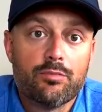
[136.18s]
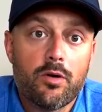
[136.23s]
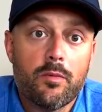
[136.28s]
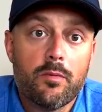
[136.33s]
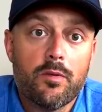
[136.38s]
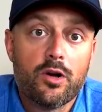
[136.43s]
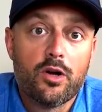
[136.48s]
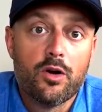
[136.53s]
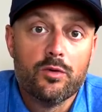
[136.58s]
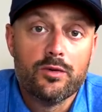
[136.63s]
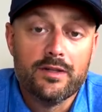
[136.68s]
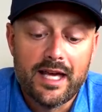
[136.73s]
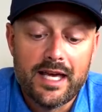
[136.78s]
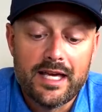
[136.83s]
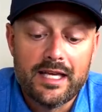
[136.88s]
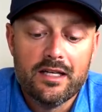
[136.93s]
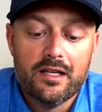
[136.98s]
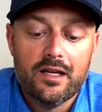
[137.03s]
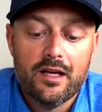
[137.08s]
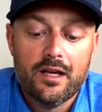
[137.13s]
promo code
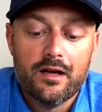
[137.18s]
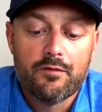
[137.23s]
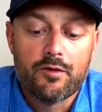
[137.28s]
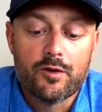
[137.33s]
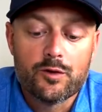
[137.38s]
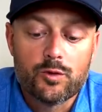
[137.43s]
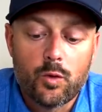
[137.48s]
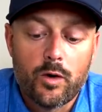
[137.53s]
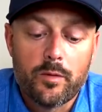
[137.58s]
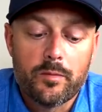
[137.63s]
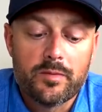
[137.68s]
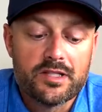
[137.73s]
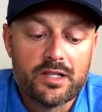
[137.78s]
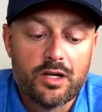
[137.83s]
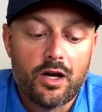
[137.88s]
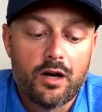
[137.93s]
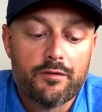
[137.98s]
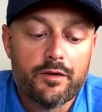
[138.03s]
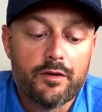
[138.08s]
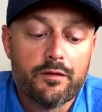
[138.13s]
Nate for
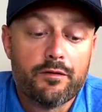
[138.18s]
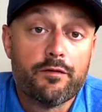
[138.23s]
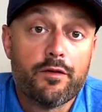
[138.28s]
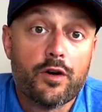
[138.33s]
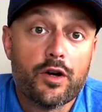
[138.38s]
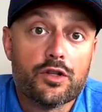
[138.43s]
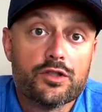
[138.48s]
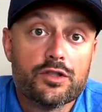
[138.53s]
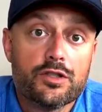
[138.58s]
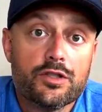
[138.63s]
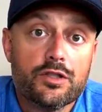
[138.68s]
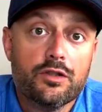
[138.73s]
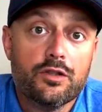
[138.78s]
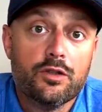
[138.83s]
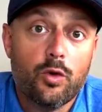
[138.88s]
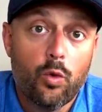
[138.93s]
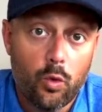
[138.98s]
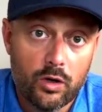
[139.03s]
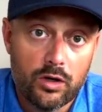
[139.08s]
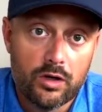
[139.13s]
20% off your first
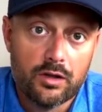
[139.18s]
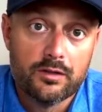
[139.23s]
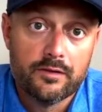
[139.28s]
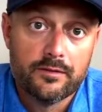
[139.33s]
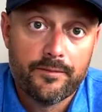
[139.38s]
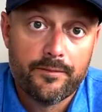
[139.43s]
order.